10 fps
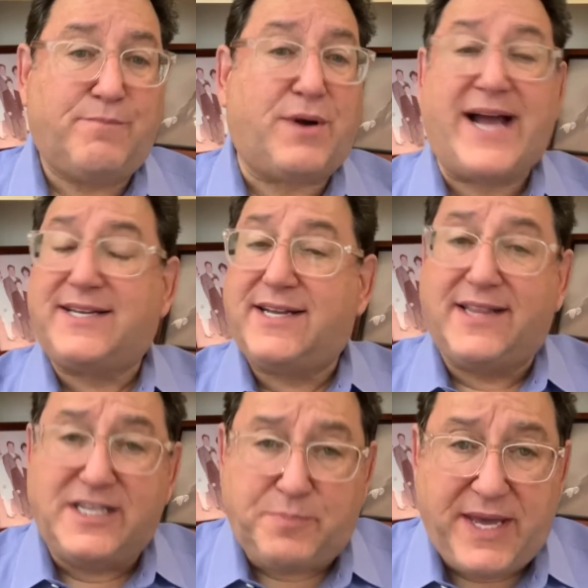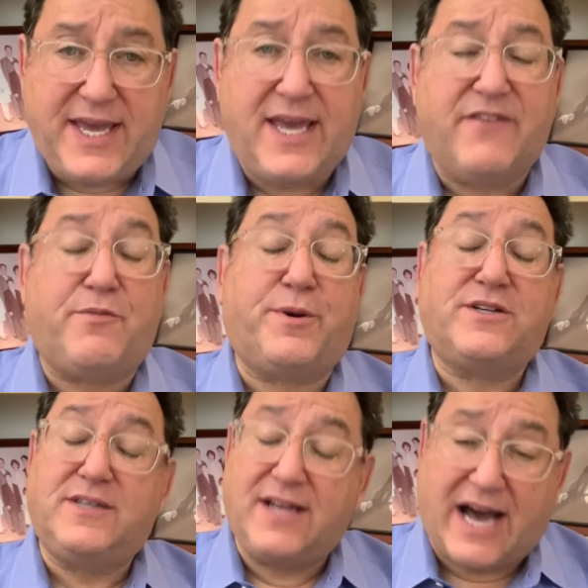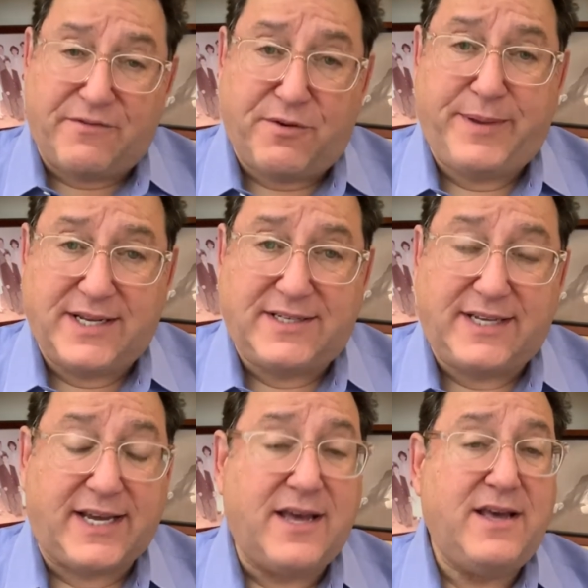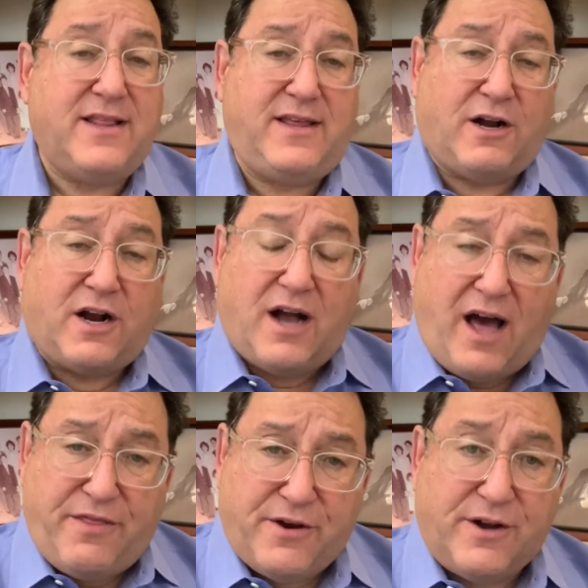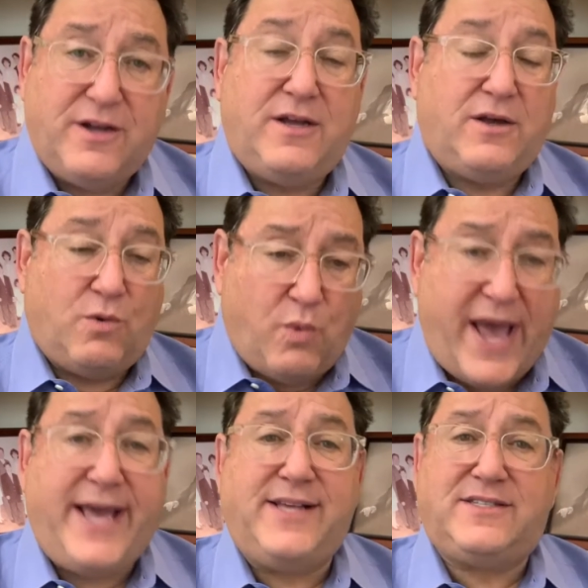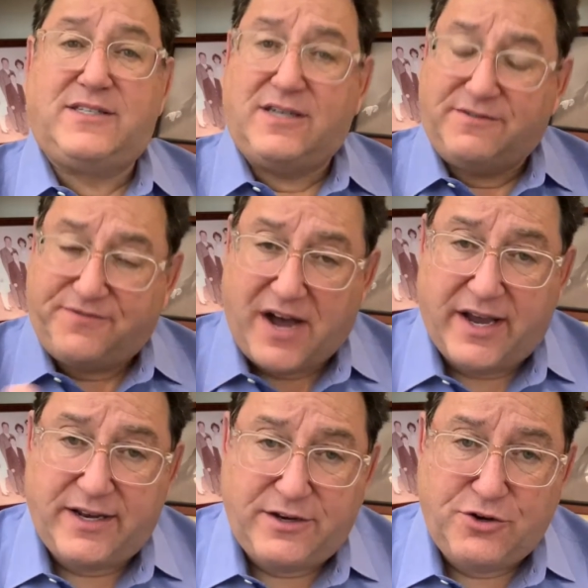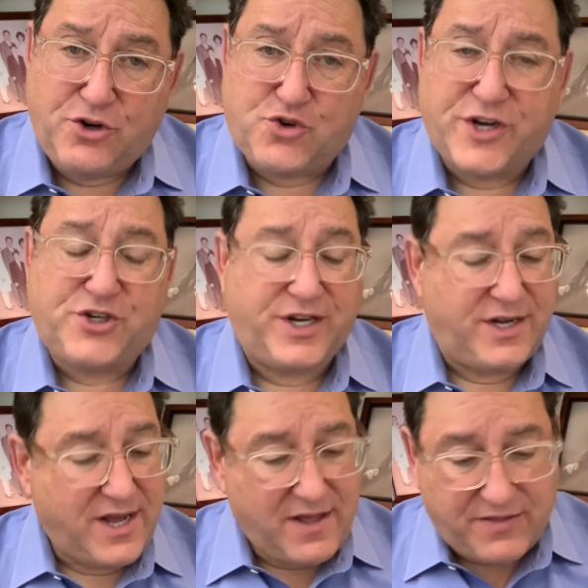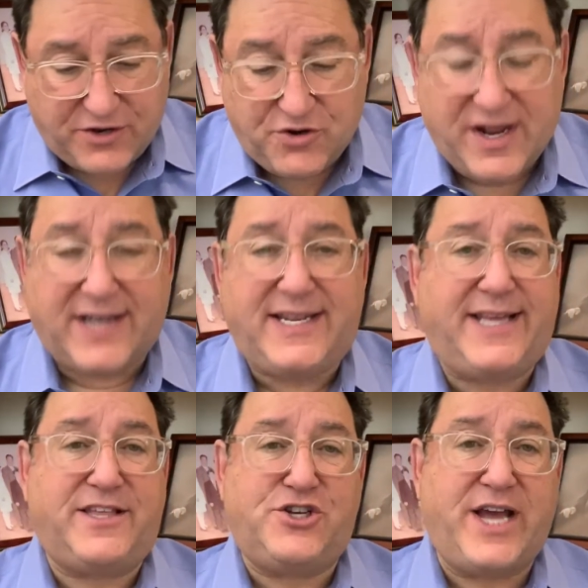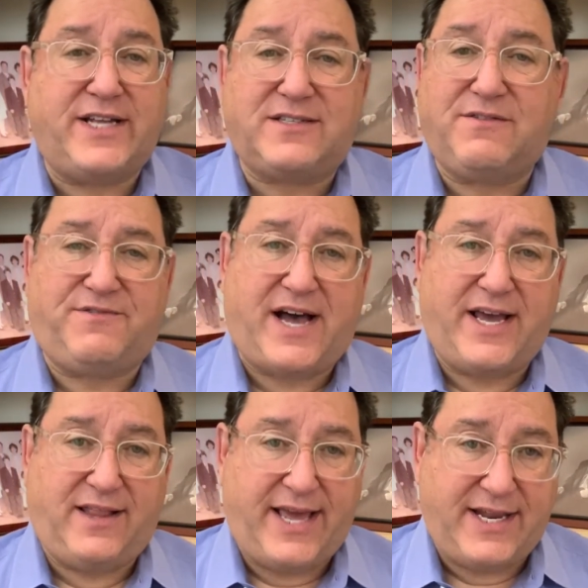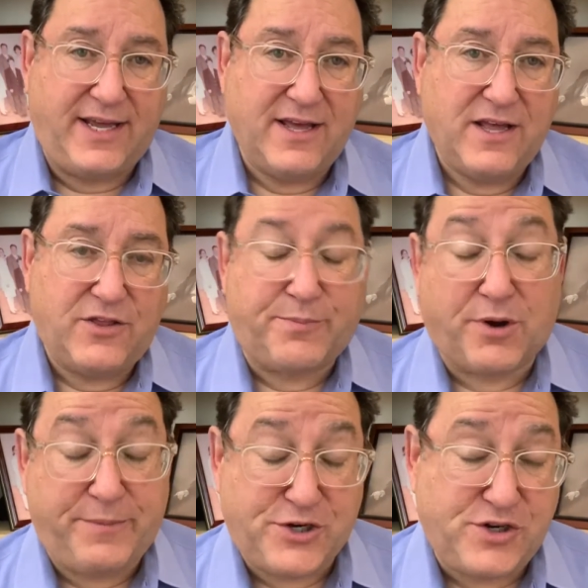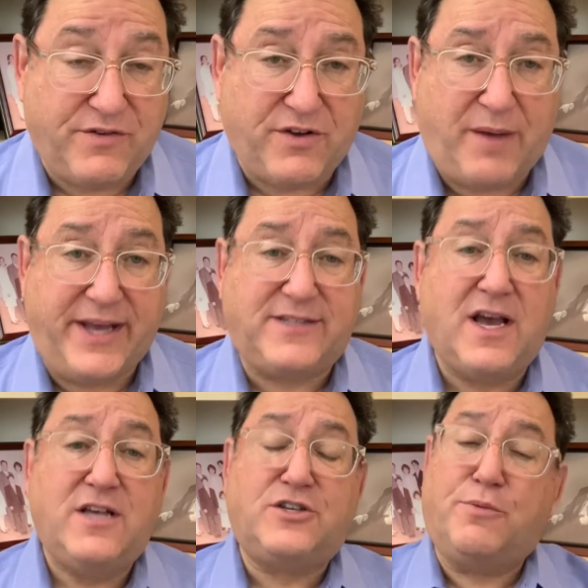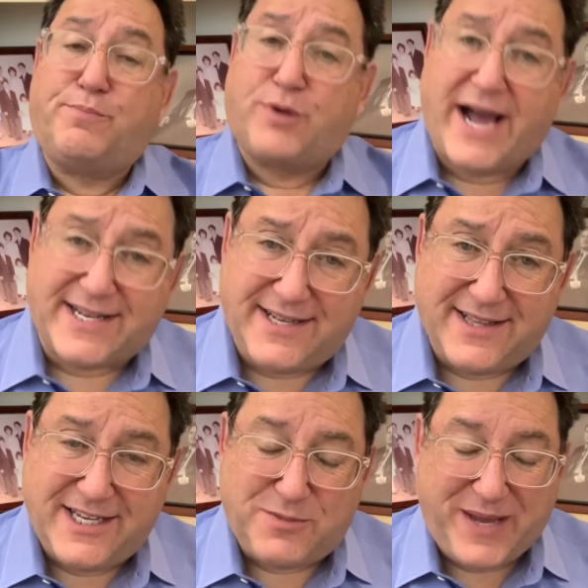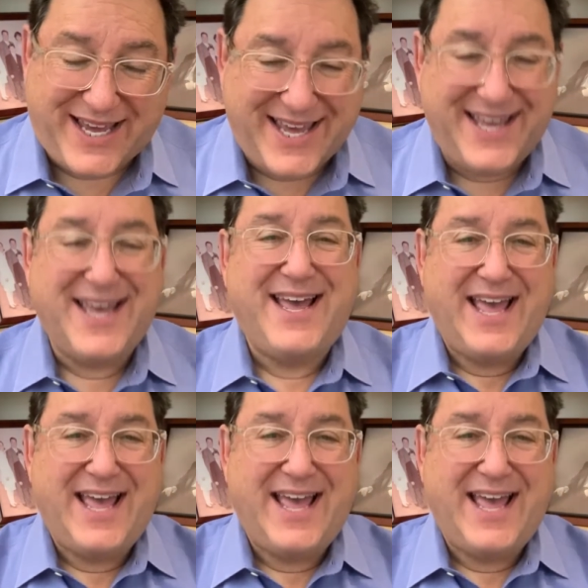Practically speaking, if a person, God forbid, is sick, there are other ways to find nutrition that do not take the chance of violating the prohibition of chametz. So practically speaking,